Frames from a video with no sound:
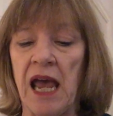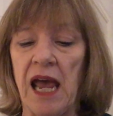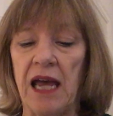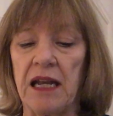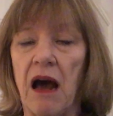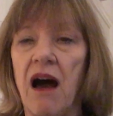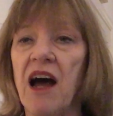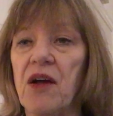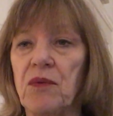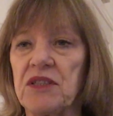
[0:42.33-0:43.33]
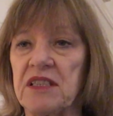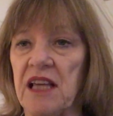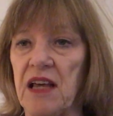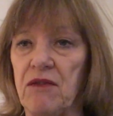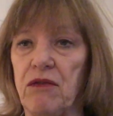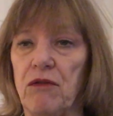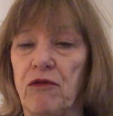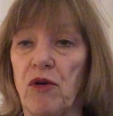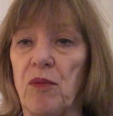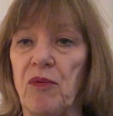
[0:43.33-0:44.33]
and I was thankful
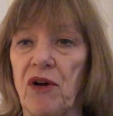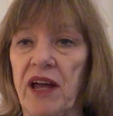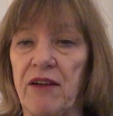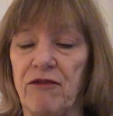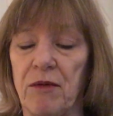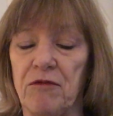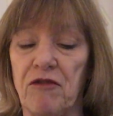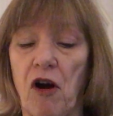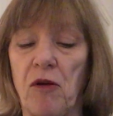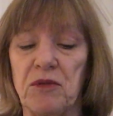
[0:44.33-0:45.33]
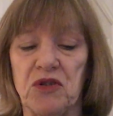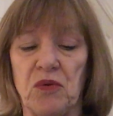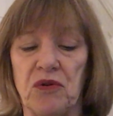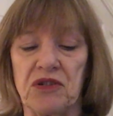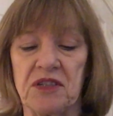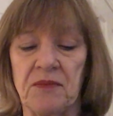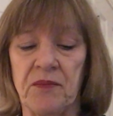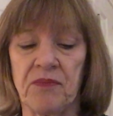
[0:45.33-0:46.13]
for a break from farm chores.